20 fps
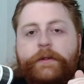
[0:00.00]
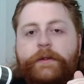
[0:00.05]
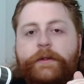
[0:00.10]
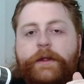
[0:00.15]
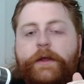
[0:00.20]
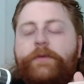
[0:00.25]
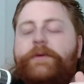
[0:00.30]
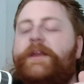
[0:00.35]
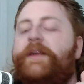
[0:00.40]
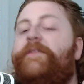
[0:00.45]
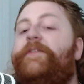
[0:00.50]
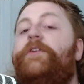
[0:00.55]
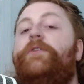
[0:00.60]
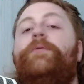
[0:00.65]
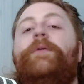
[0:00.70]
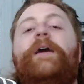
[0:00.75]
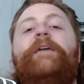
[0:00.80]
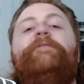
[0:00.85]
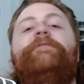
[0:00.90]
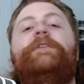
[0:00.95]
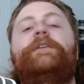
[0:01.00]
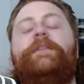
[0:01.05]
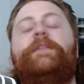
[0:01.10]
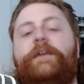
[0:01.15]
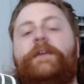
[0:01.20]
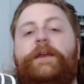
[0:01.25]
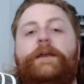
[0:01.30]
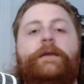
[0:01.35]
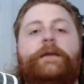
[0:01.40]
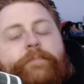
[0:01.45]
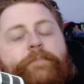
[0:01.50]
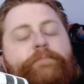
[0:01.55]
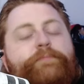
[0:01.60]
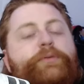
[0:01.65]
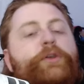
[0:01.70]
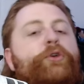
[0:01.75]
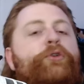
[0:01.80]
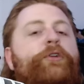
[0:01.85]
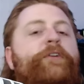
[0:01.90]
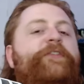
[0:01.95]
He'll give you everything.
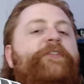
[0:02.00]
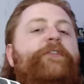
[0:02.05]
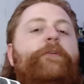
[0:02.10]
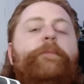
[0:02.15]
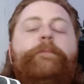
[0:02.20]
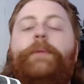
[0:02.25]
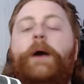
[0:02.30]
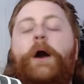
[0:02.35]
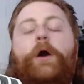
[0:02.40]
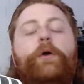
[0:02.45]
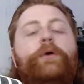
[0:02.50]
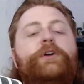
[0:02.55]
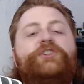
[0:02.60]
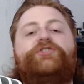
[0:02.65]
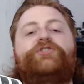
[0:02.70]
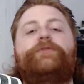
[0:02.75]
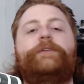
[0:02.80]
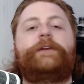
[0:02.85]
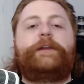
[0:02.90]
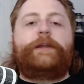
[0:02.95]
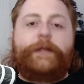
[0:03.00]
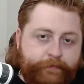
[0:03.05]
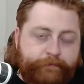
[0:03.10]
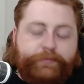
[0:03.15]
Beautiful poetry.